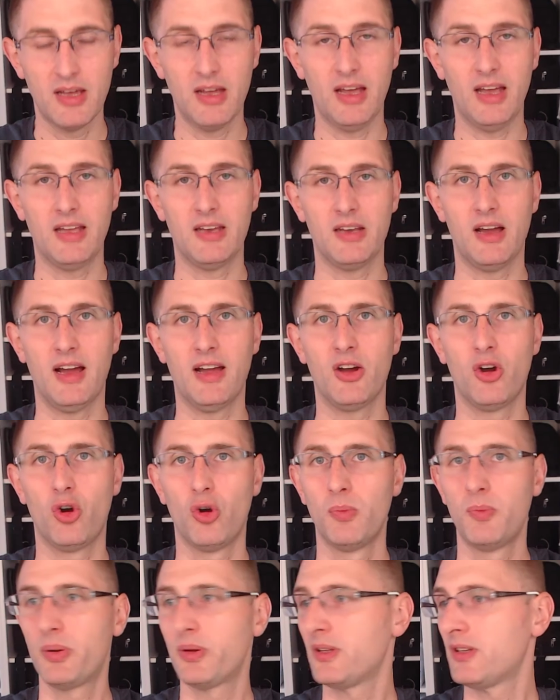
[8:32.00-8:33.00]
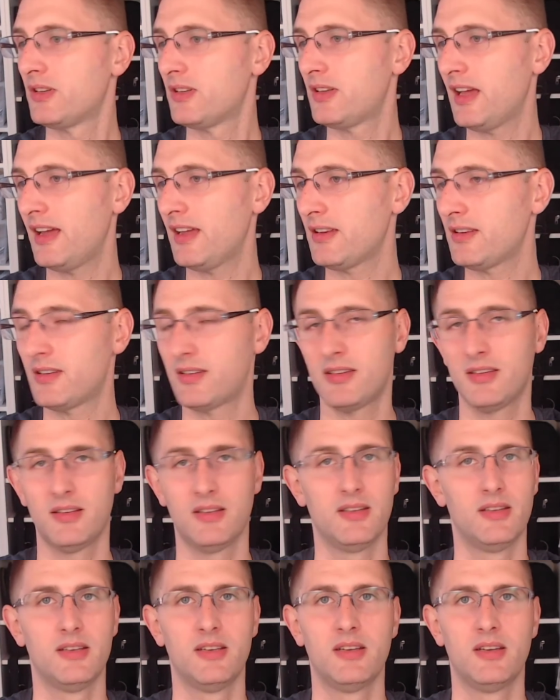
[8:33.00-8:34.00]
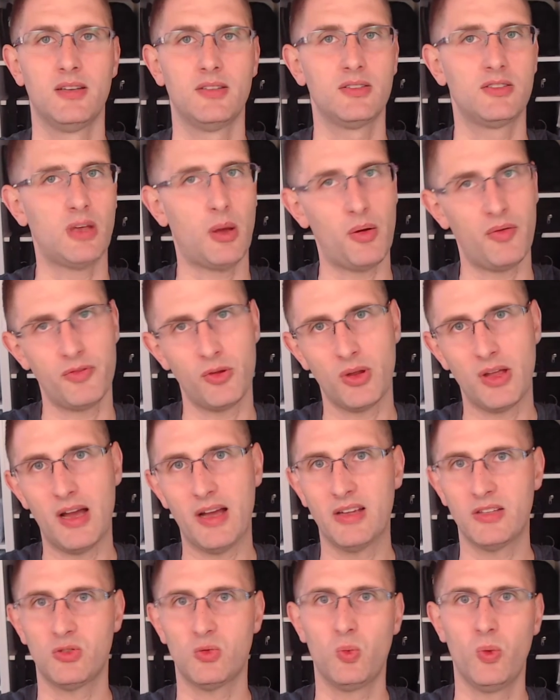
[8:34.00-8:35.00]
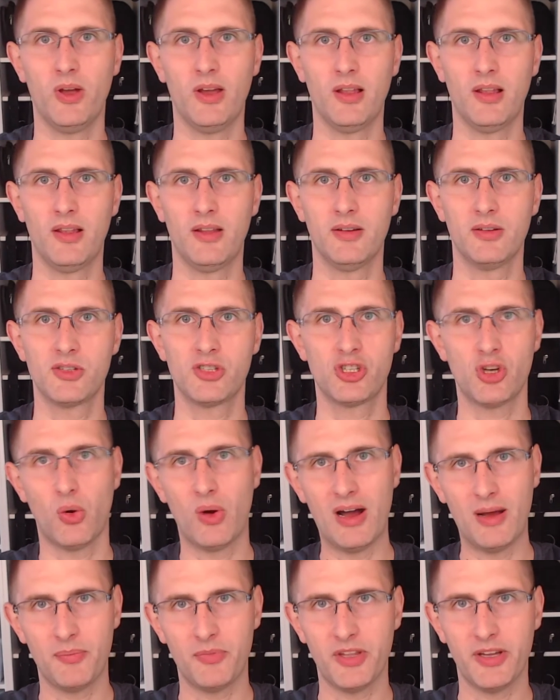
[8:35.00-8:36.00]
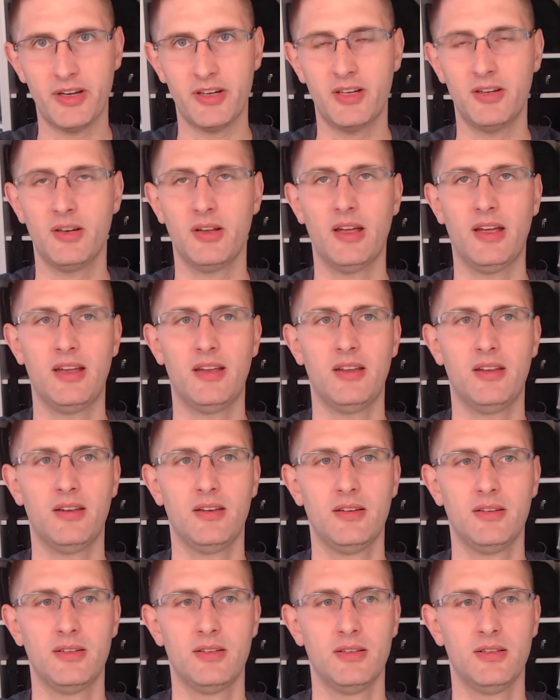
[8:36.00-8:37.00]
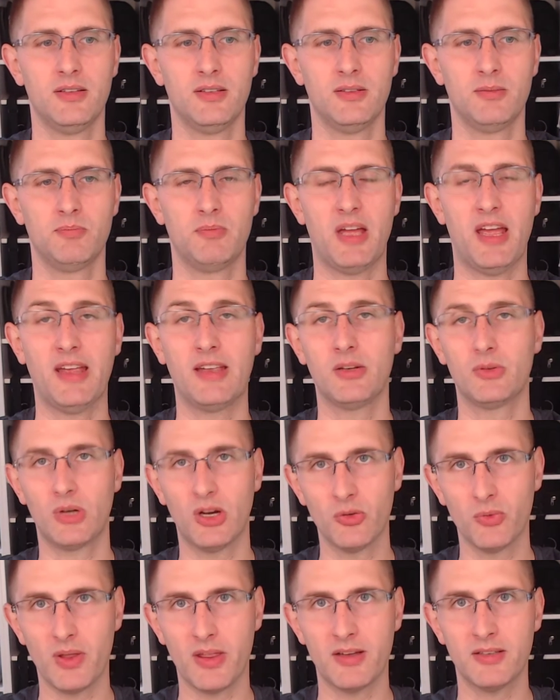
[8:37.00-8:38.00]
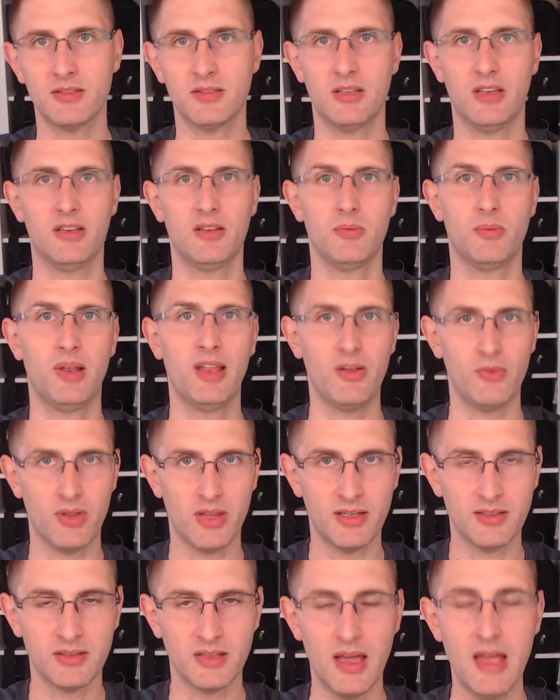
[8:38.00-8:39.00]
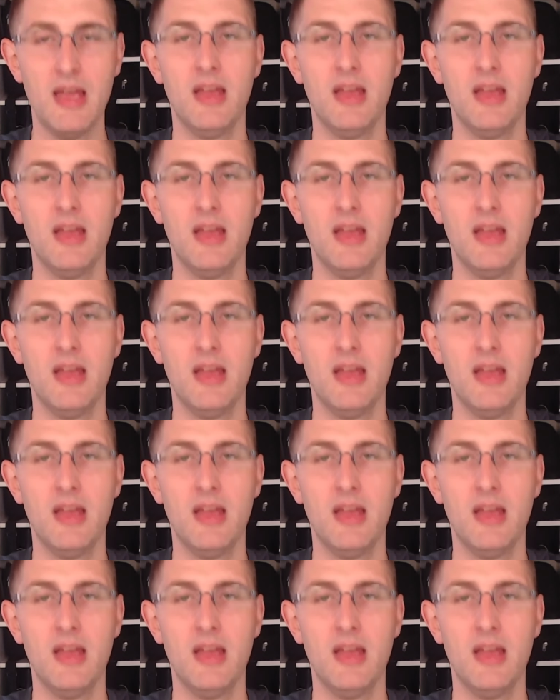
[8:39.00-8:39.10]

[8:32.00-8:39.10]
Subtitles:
and I hope that some of you guys will show up there and hang around with us and play with us.